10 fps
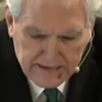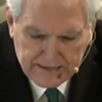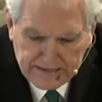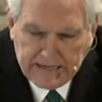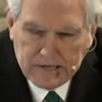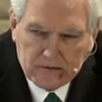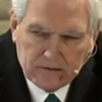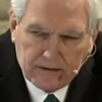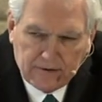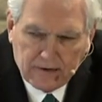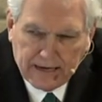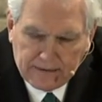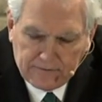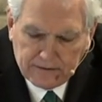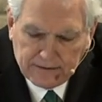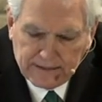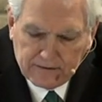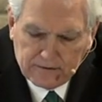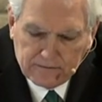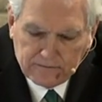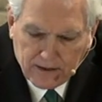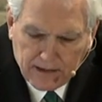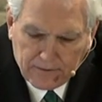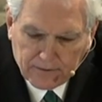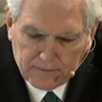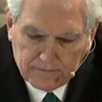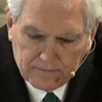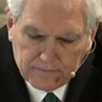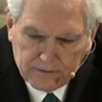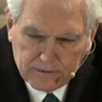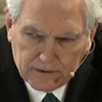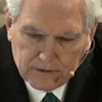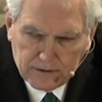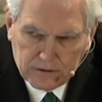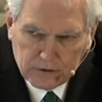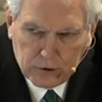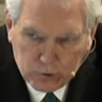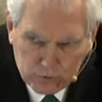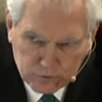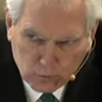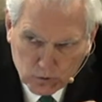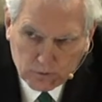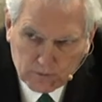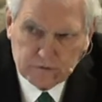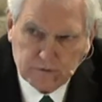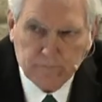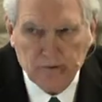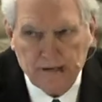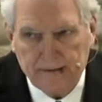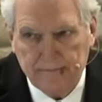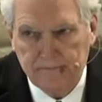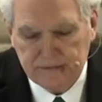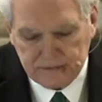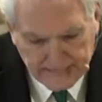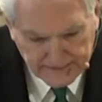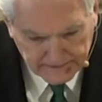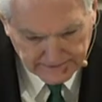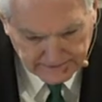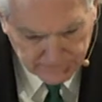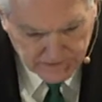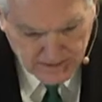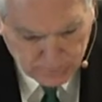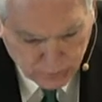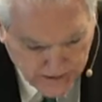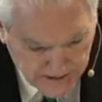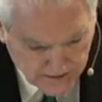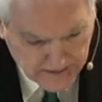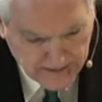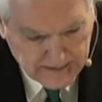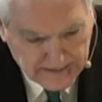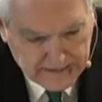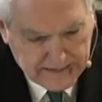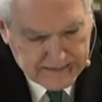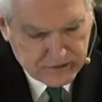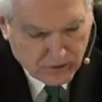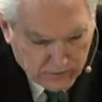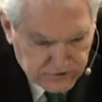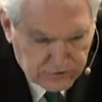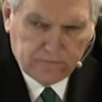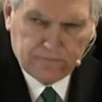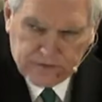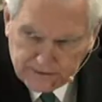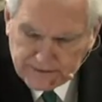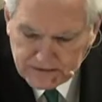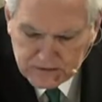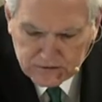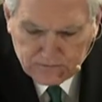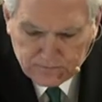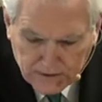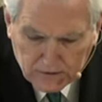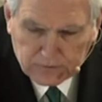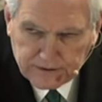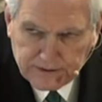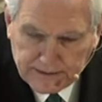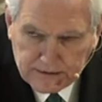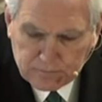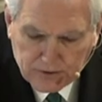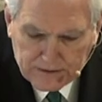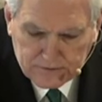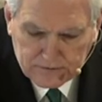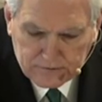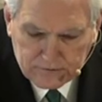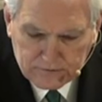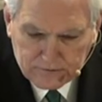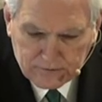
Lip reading: ear of our Heavenly Father. Use words in prayer. Secondly, prayer is also feelings felt in His presence.